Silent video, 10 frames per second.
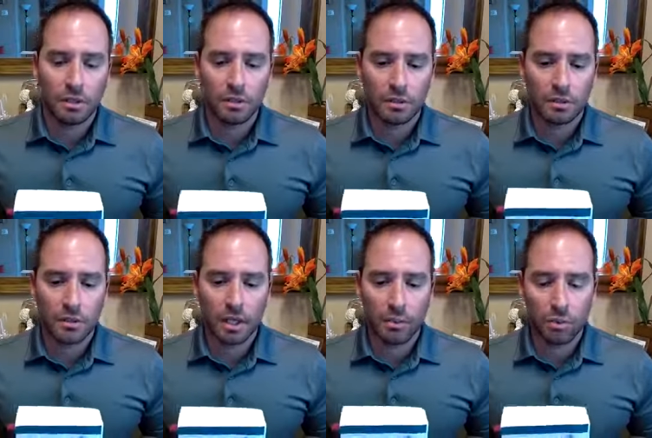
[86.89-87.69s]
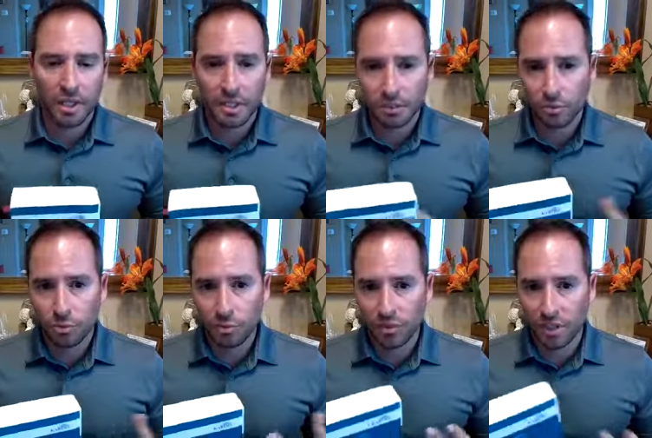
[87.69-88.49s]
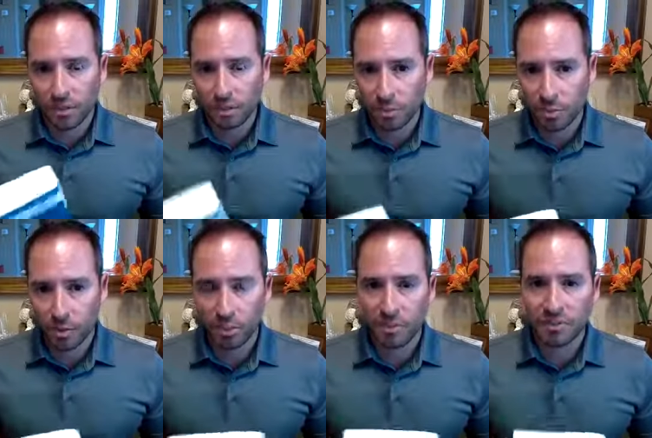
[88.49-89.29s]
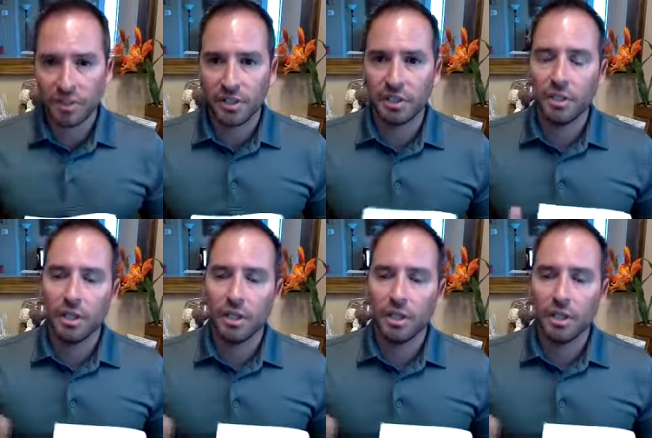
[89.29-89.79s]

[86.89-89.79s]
uh, I would like to provide a little bit of commentary